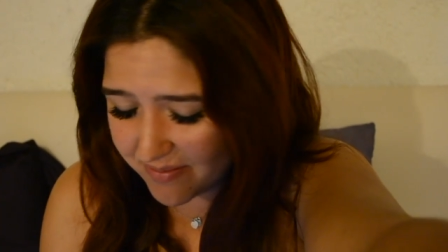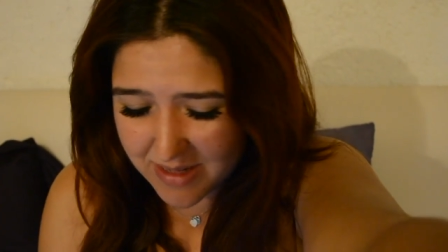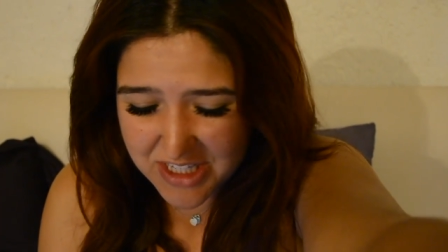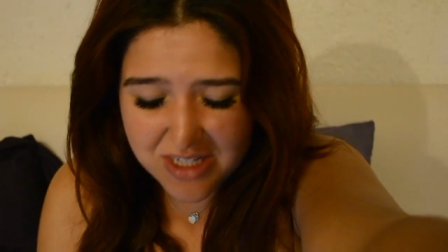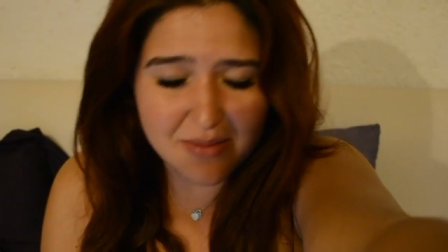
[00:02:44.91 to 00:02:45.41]

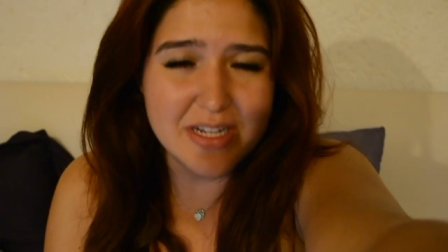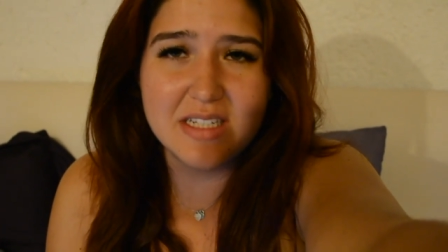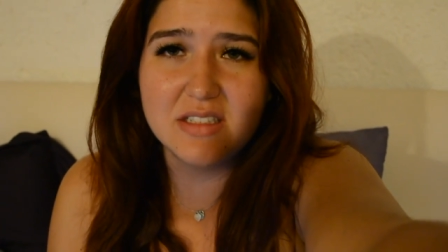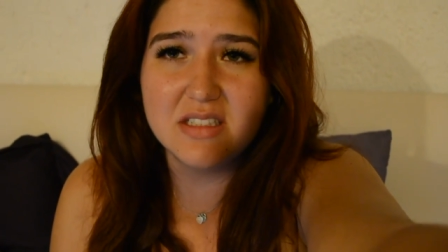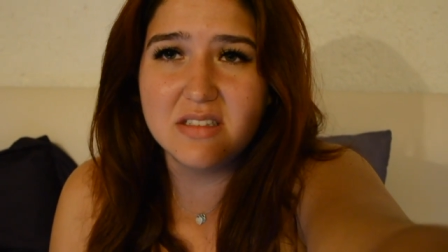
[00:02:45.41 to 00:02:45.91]
my stomach
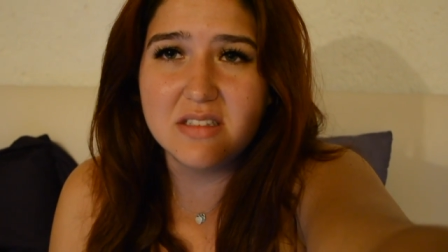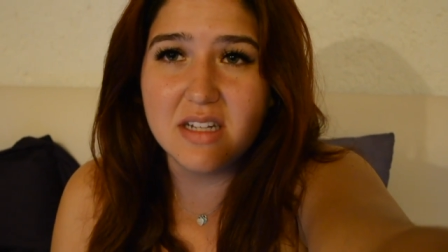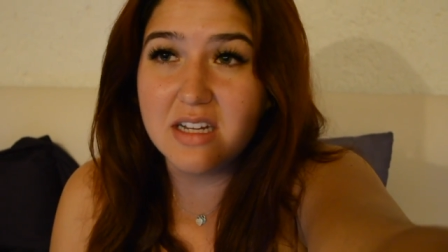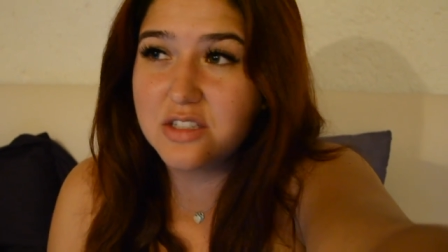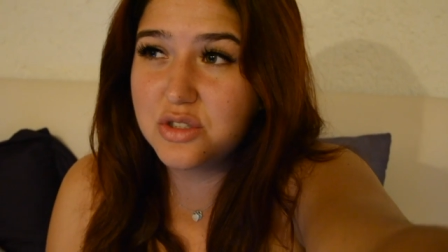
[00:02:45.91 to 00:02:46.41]
is
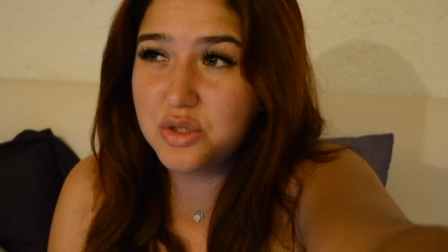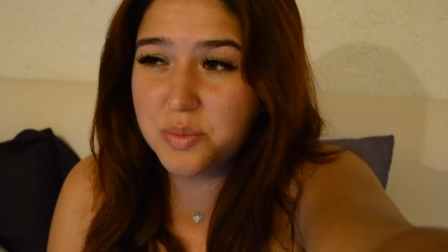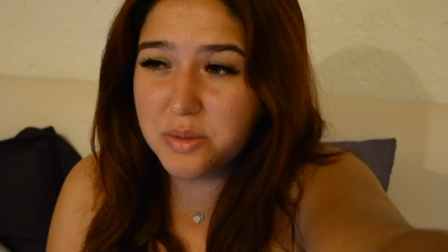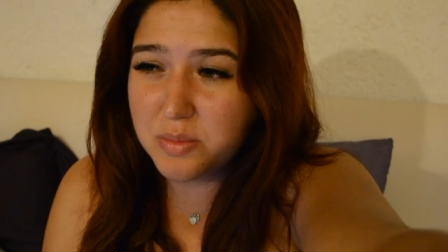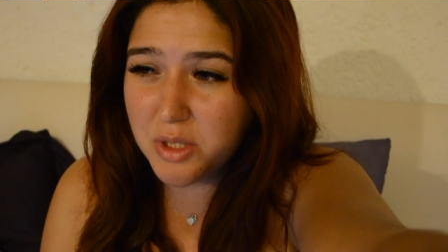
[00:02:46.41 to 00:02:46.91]
like
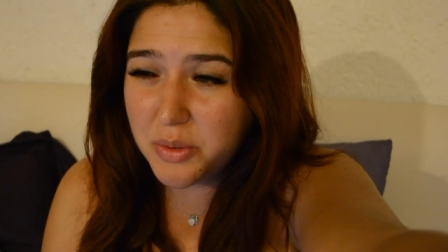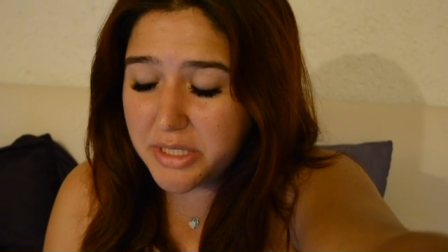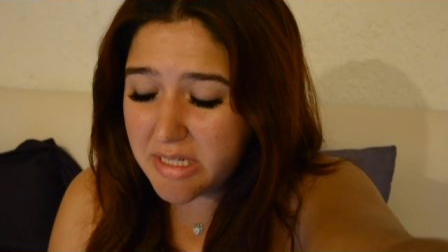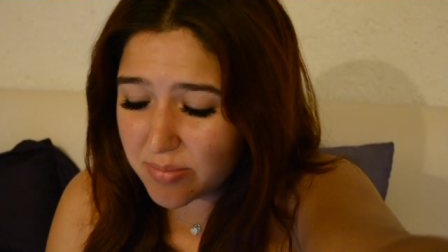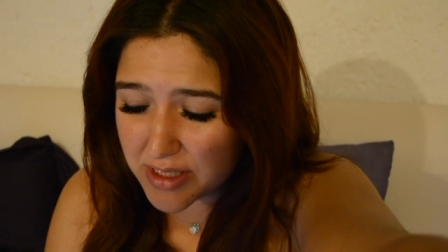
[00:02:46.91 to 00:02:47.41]
super
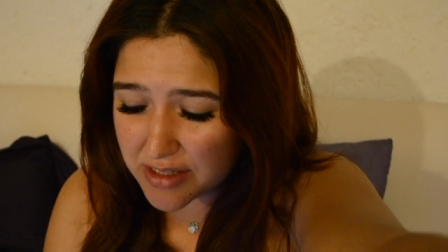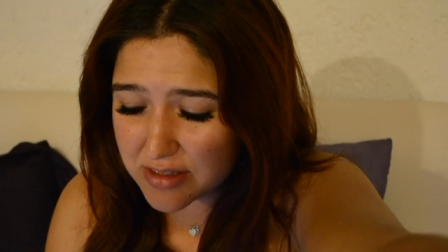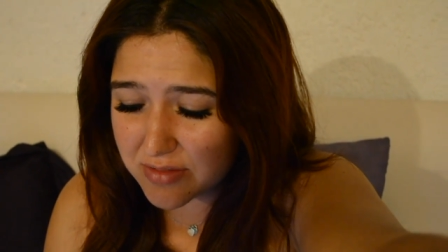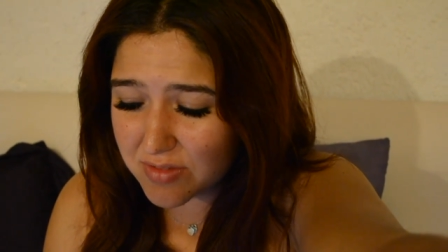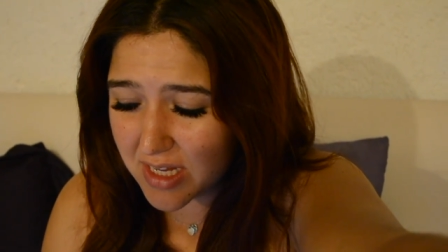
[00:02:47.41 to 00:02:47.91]
bloated
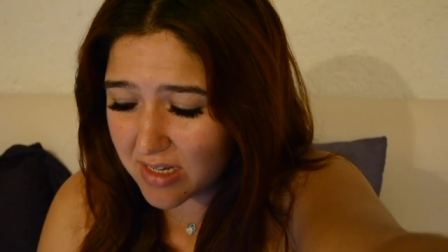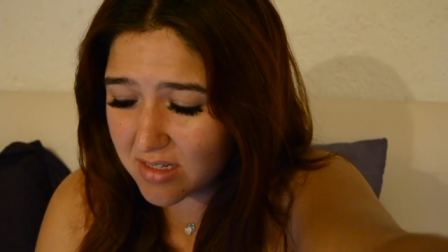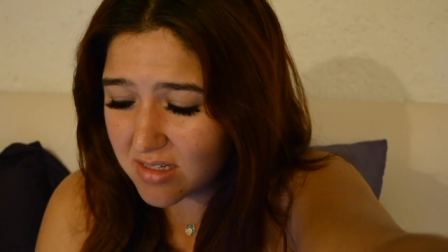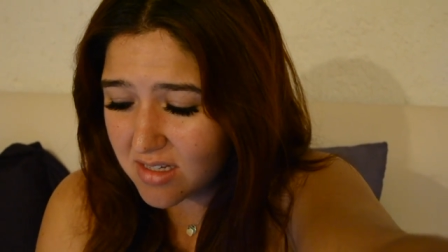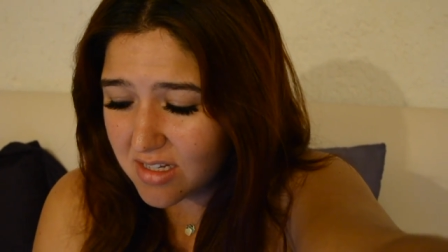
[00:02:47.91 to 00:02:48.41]
because of like,
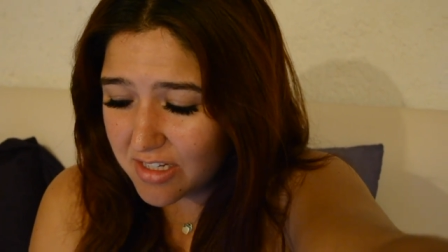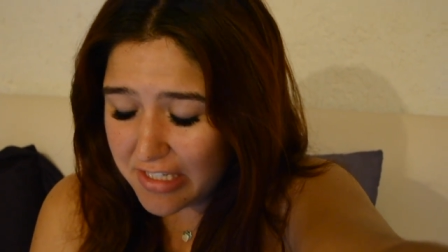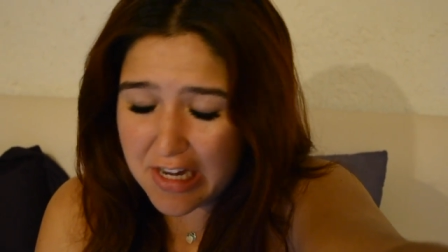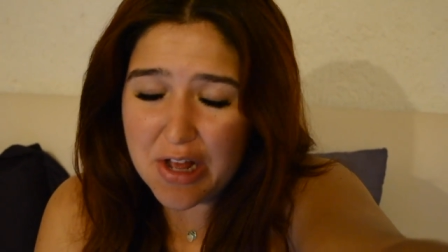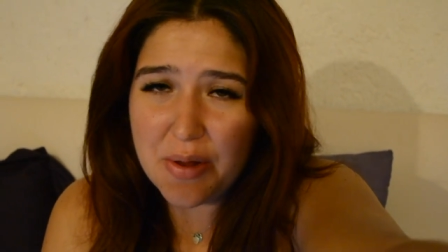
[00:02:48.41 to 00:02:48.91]

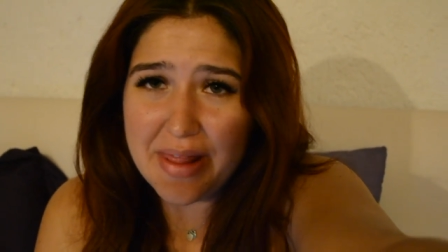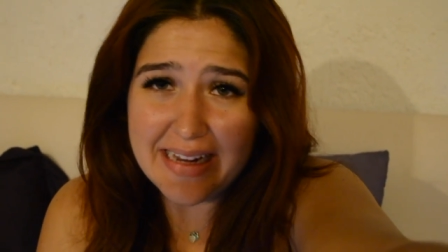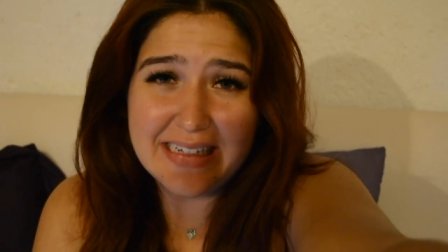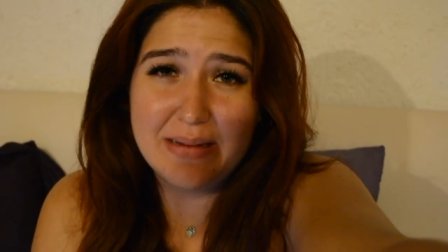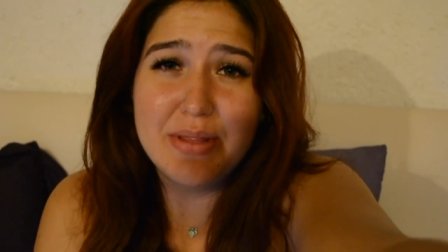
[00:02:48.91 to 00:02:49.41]
you know,
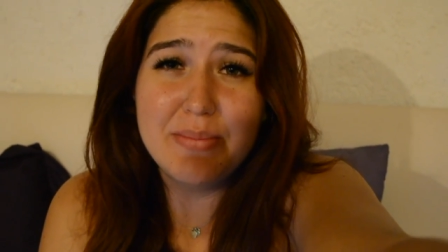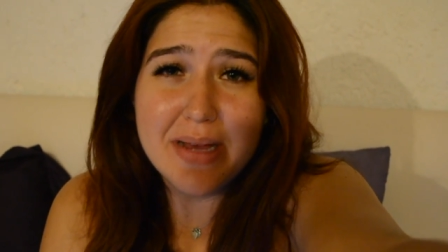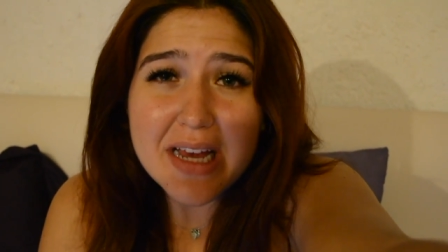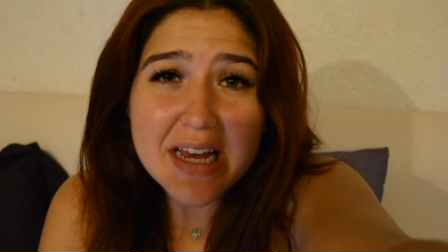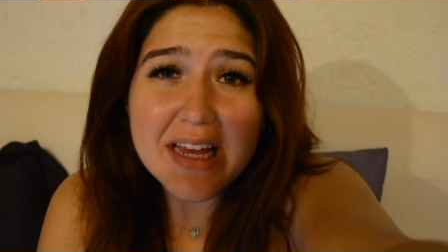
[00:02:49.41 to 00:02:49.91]
that time of the
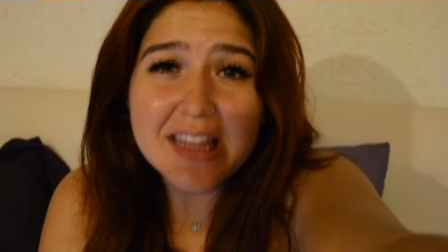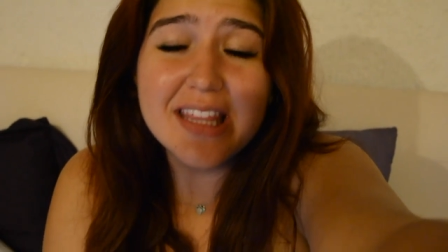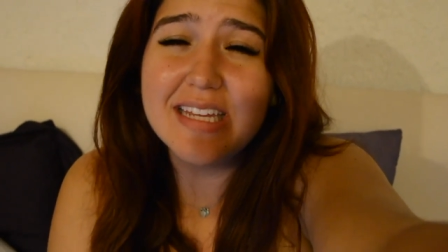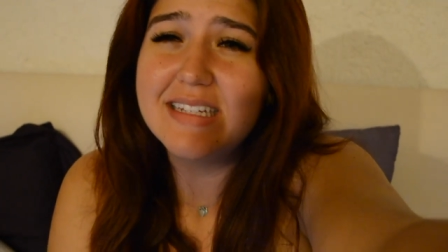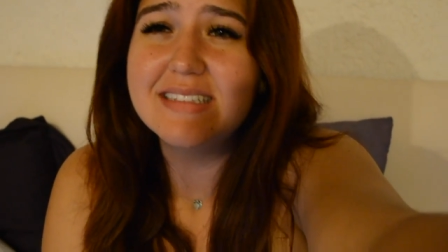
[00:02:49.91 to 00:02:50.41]
month
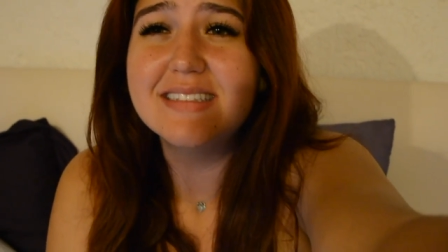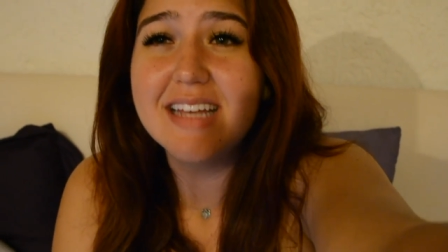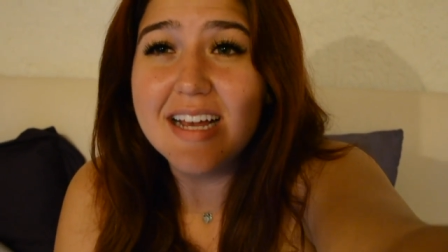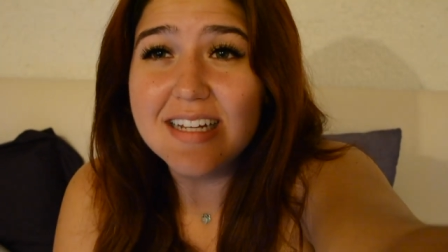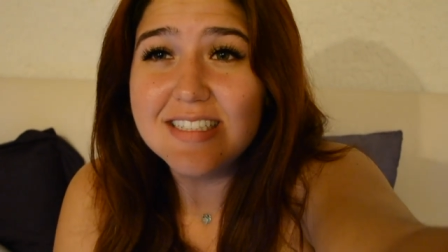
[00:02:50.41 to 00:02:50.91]
and
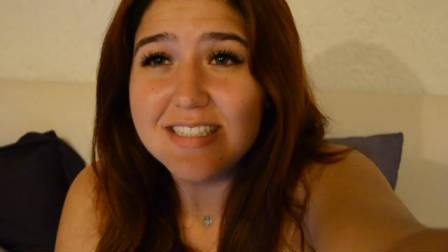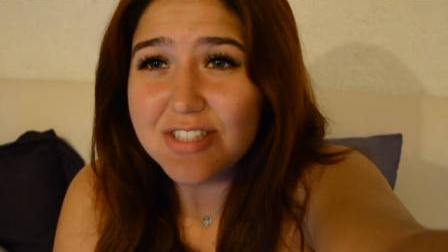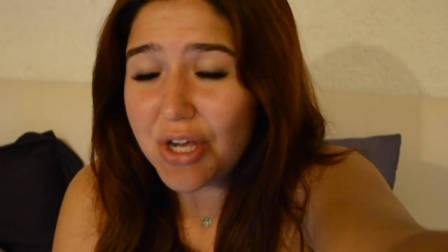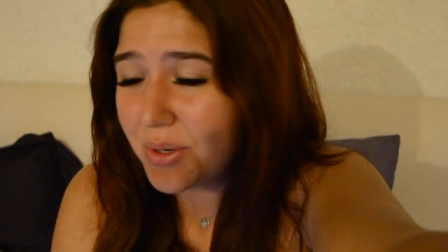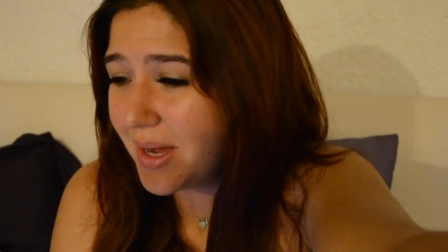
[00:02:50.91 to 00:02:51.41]
such.
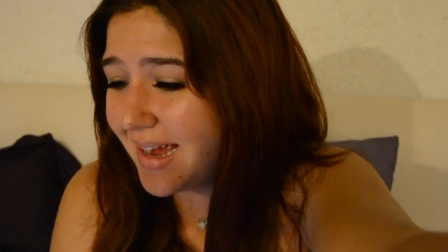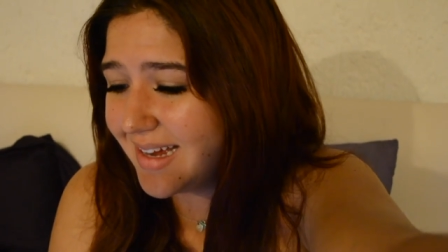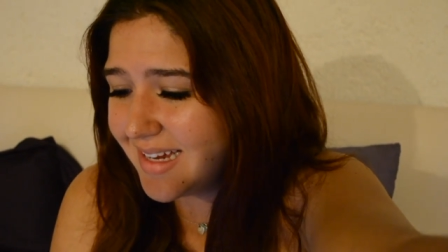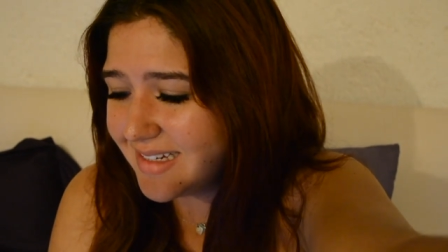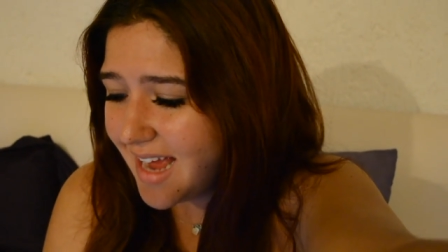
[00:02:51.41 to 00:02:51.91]
So
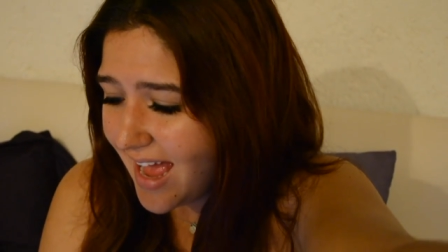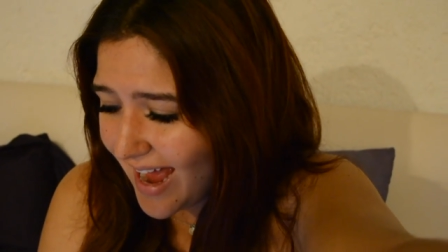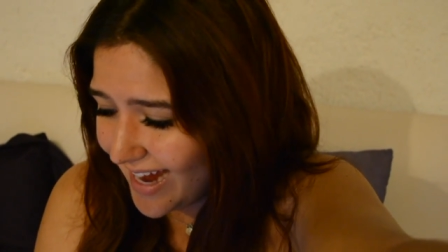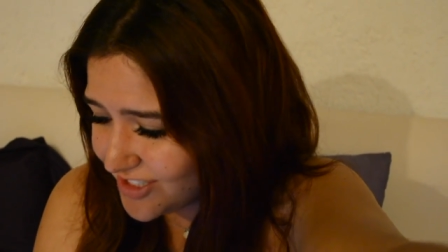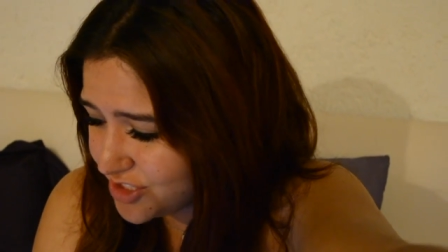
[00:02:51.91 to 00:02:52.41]
I,
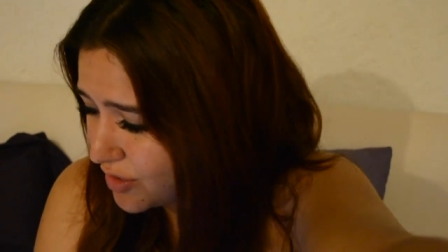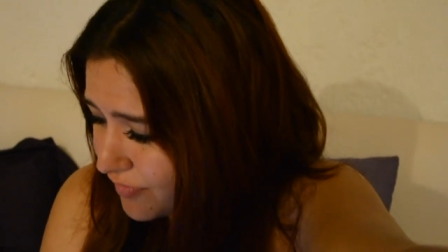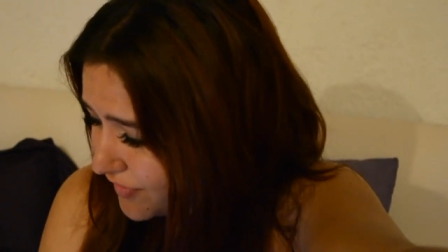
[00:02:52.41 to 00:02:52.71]
I just don't